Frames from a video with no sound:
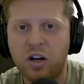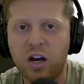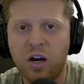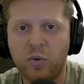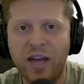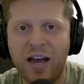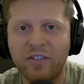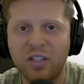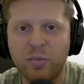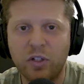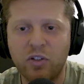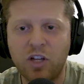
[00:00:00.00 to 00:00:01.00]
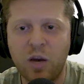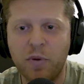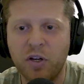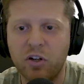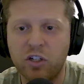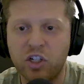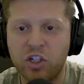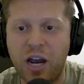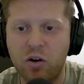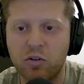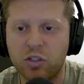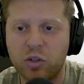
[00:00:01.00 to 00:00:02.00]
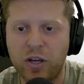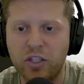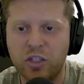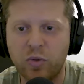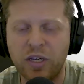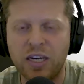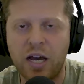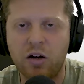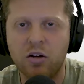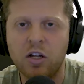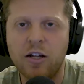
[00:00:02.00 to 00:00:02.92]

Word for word: We have someone who's helping her to shower twice a week now.